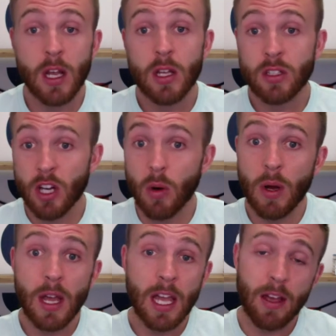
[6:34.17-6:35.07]

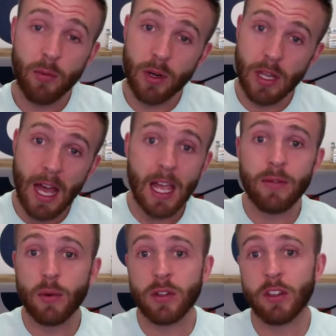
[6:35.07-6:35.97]
So if when that
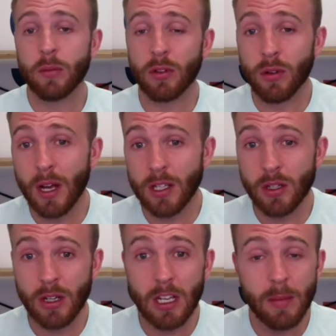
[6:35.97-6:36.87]
invoice comes across
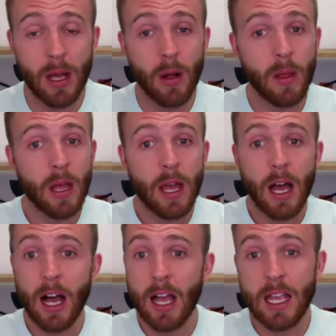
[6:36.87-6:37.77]
your email
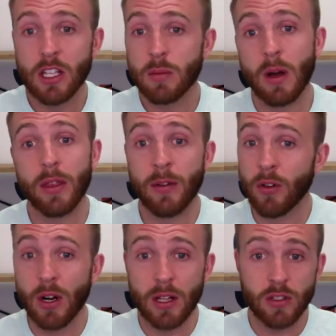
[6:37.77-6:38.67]
each month, if
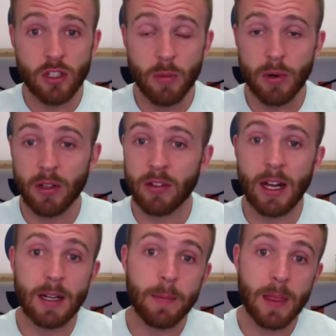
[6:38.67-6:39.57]
you're not super
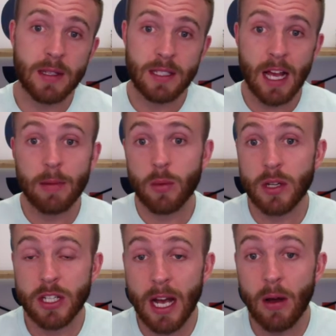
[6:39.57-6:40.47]
excited, it's time to
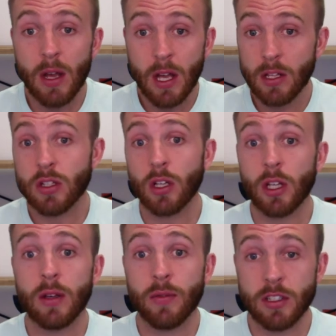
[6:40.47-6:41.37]
reach out and start
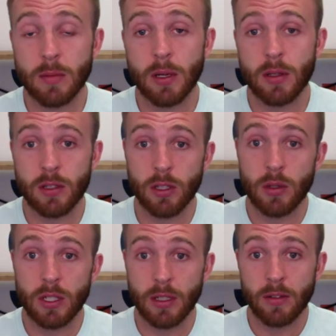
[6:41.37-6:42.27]
looking for some other
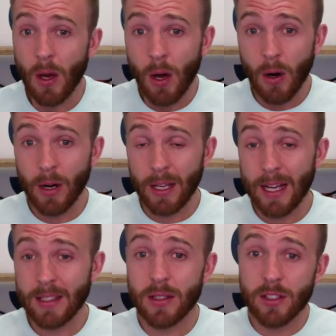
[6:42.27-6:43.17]
solutions. All right,
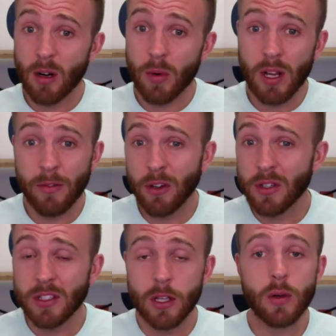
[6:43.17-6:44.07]
guys, in summary, if you're
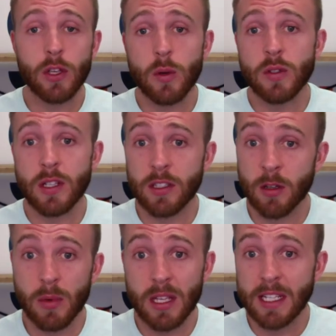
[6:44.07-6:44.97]
still using
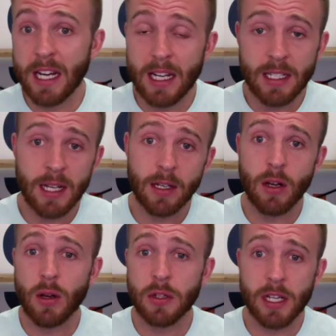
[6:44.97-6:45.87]
some of the dated
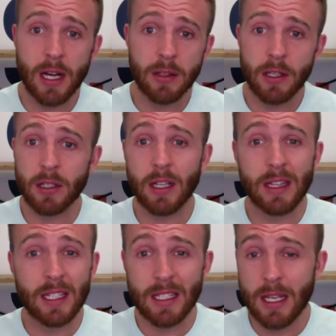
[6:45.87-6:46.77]
technology out there, like
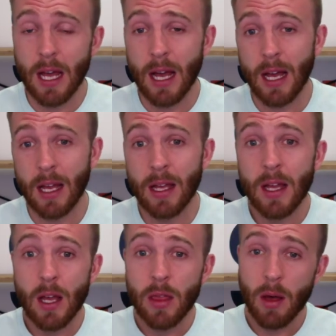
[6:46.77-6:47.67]

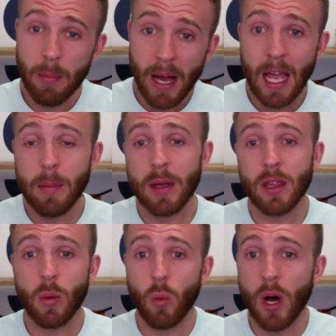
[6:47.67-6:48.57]
the pipe and
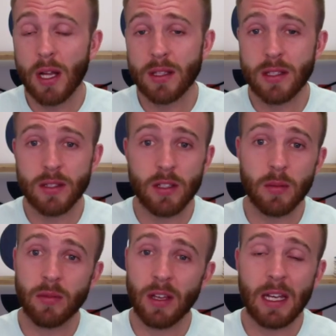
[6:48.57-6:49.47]
the wand
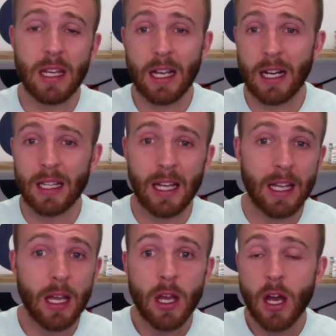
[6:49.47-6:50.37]
systems, any kind of
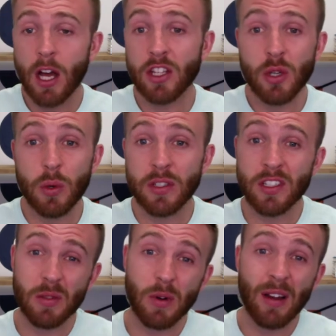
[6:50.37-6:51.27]
like tour
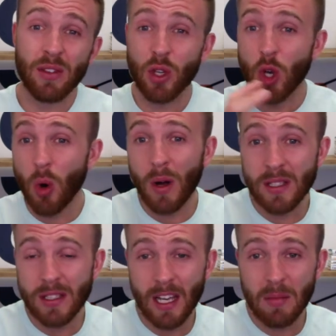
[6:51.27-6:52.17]
system where you have to go
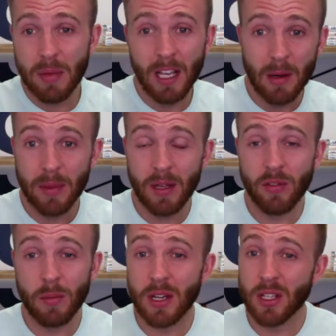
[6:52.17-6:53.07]
on site and pick up the
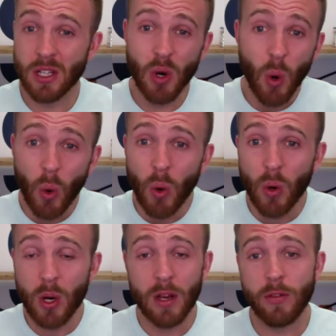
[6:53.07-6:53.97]
information,
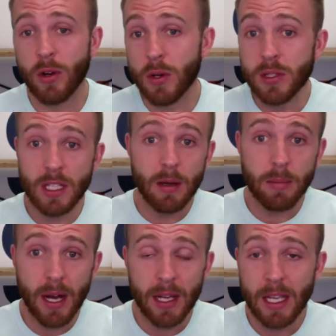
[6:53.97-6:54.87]
or if you're using a
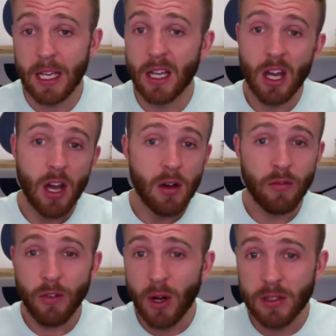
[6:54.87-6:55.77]
buggy,
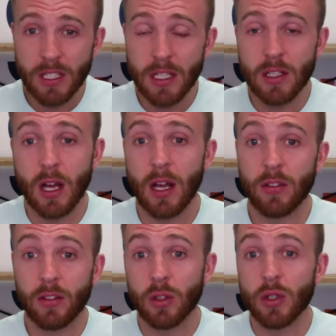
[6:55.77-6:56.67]
faulty
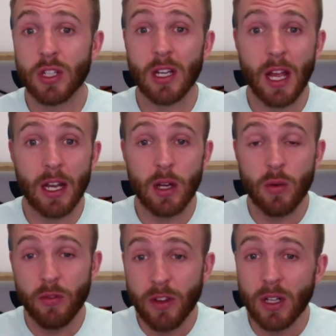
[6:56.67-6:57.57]
solution and you
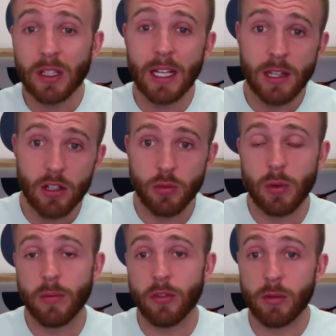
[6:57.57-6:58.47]
feel like there's
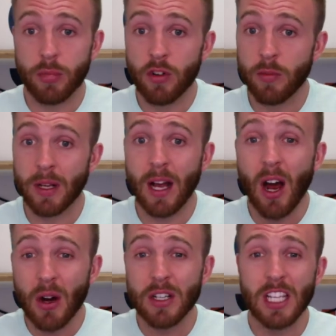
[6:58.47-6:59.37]
room for improvement,
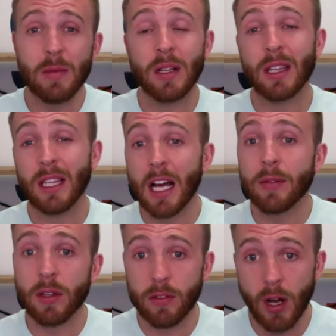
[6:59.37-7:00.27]
our team would
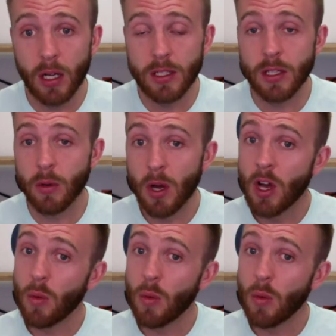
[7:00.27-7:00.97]
love to talk to you.